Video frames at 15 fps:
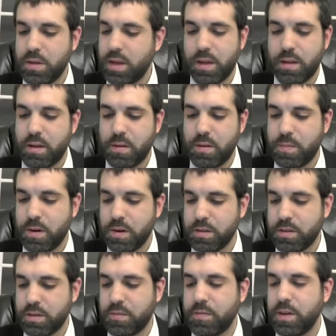and uh,
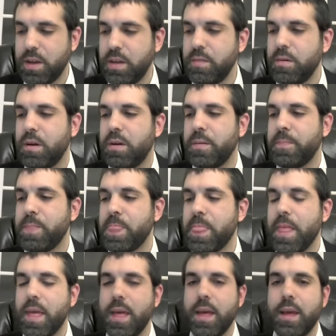Parshas Va'era,
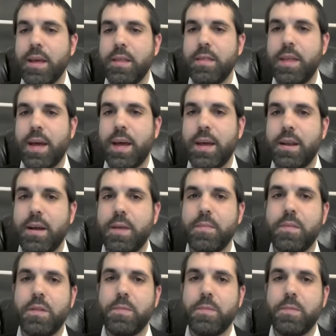that um,